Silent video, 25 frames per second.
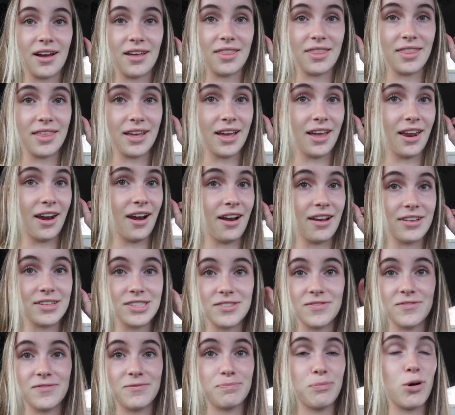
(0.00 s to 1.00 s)
a thing in and
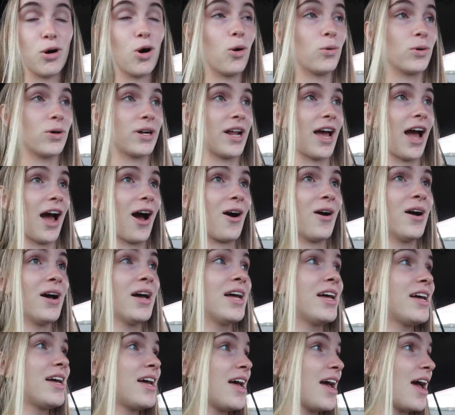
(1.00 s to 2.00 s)
just pulled it out.
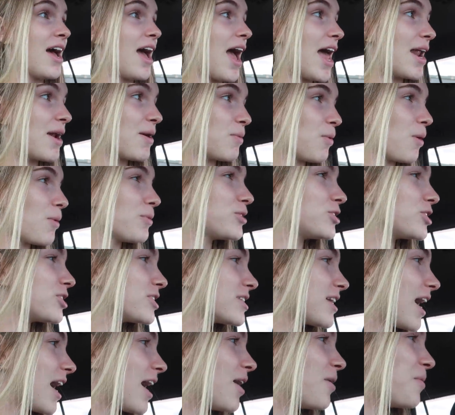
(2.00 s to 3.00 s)
And what would you
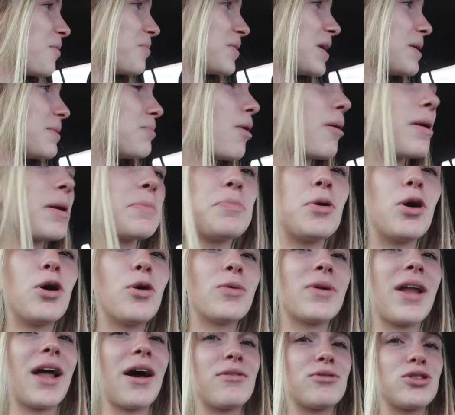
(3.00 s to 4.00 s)
say? He probably
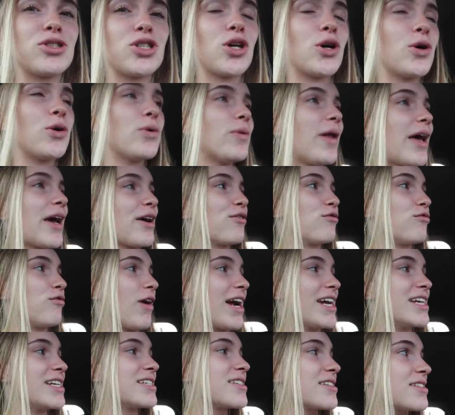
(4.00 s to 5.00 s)
pulled up two like
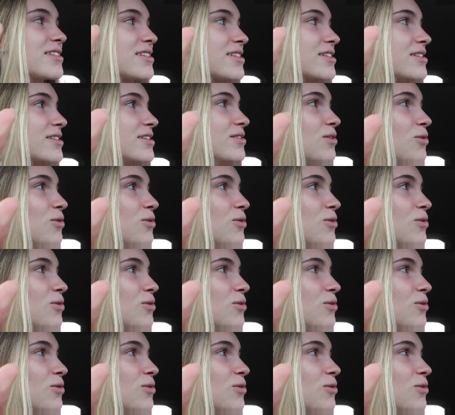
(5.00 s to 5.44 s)
raisin,